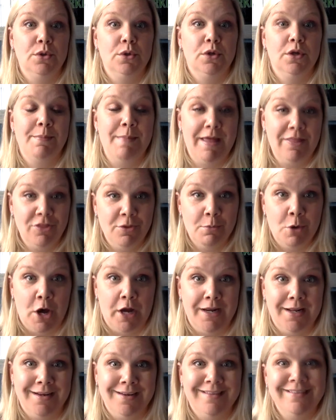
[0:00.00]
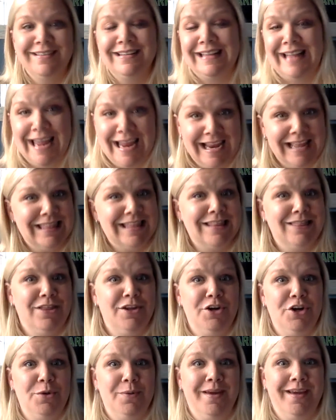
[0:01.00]
commend them on it, like that
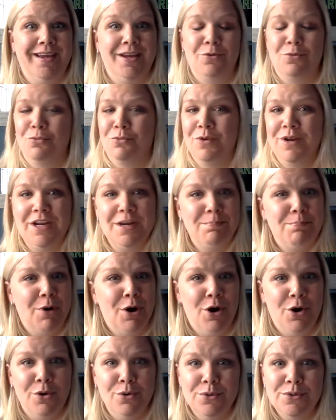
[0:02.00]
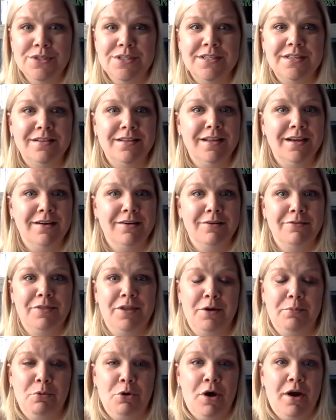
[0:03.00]
they're doing it, repost
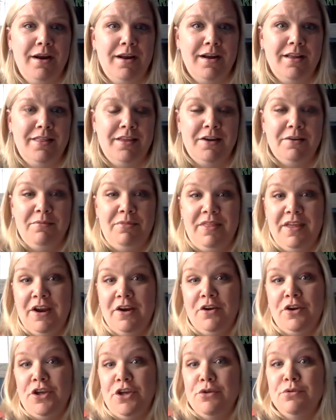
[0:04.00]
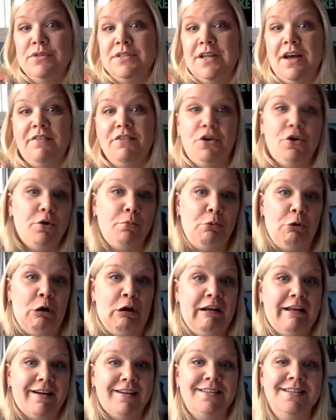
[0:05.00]
their product, their use of your
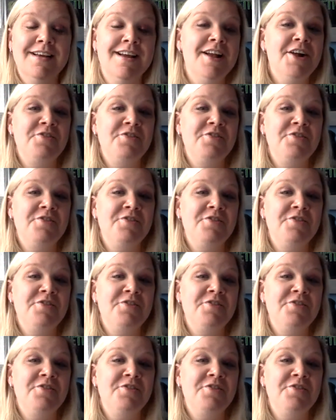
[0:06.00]
product.